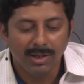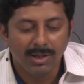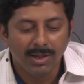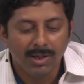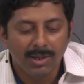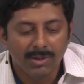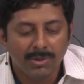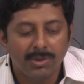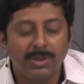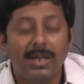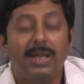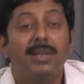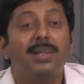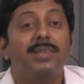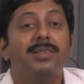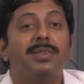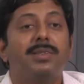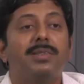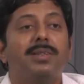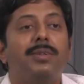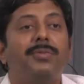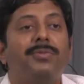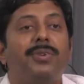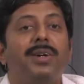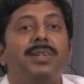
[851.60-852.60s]
So that is
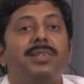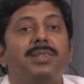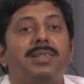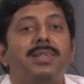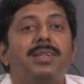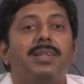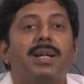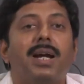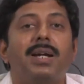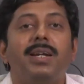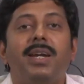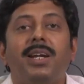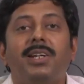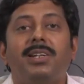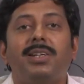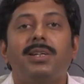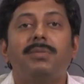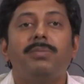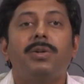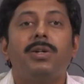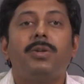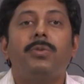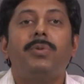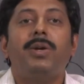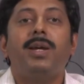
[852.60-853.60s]
the first connection
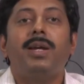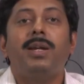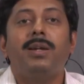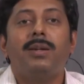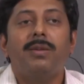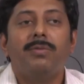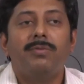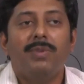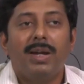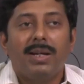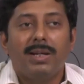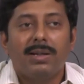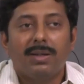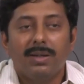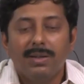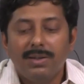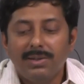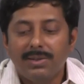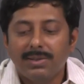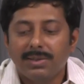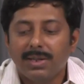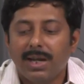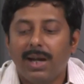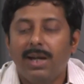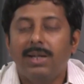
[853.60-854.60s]
between
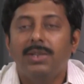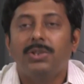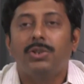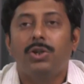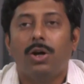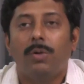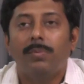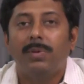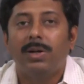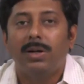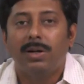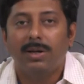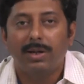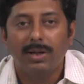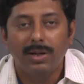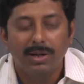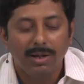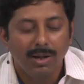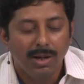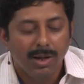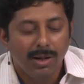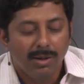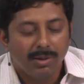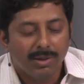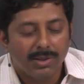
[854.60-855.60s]
vectors and geometry,
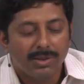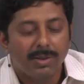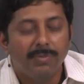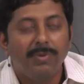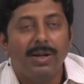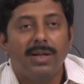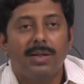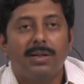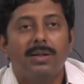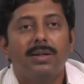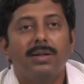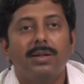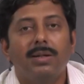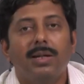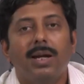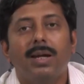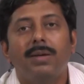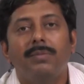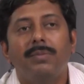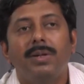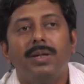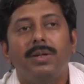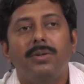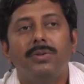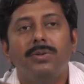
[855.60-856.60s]
because a vector can
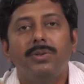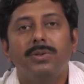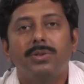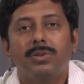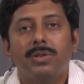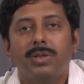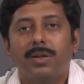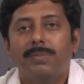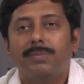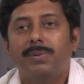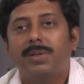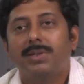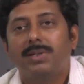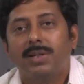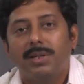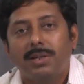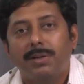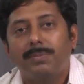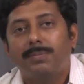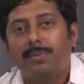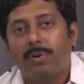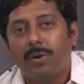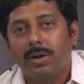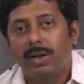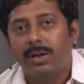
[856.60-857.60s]
be used to represent a
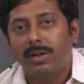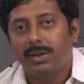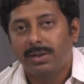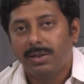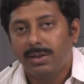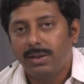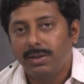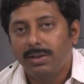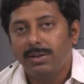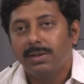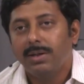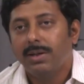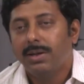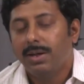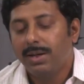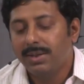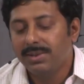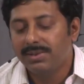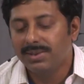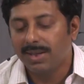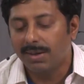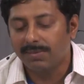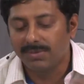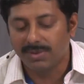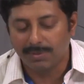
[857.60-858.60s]
point in
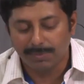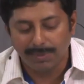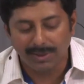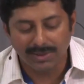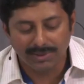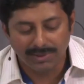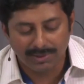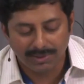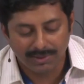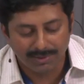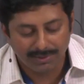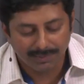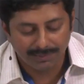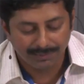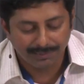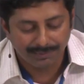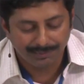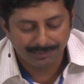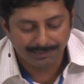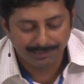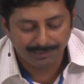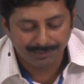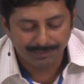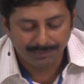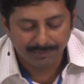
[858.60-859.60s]
some space.
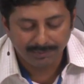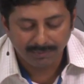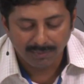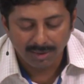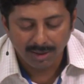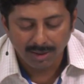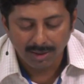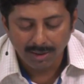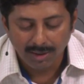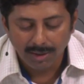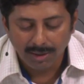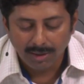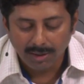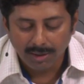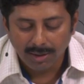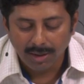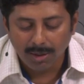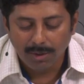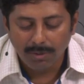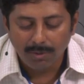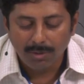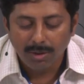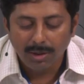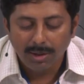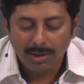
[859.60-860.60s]

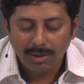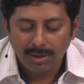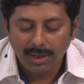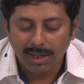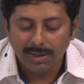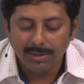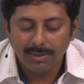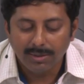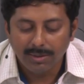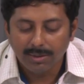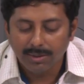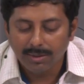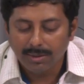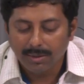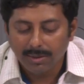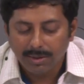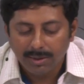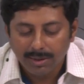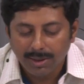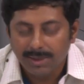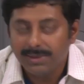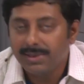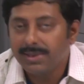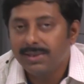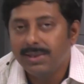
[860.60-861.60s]
Now,
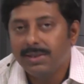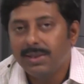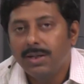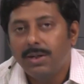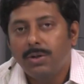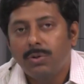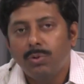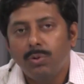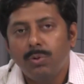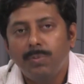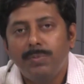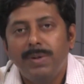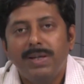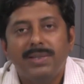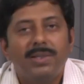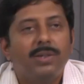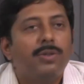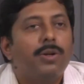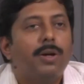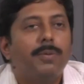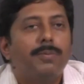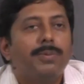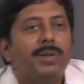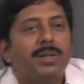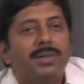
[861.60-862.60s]
as I said, there are 2 basic
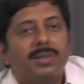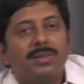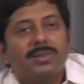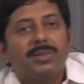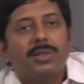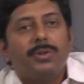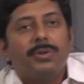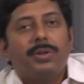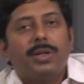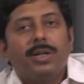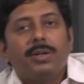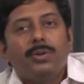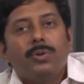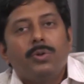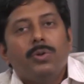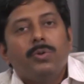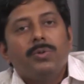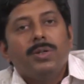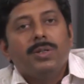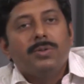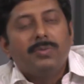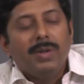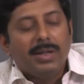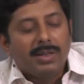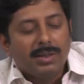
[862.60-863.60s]
operations that you can do
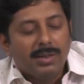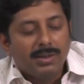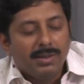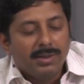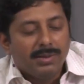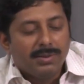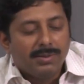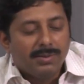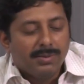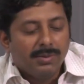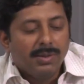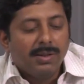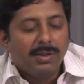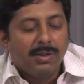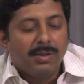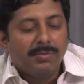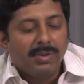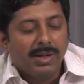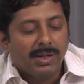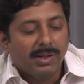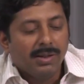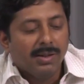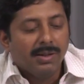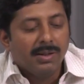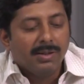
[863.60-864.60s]
with vectors
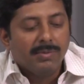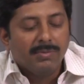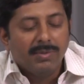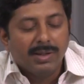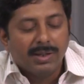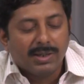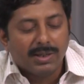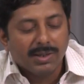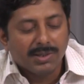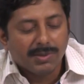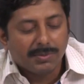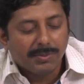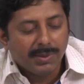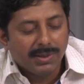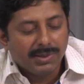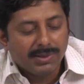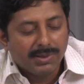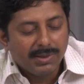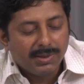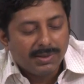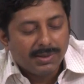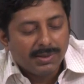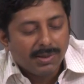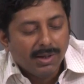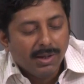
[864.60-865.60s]
in vector
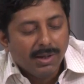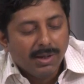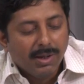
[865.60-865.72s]
spaces.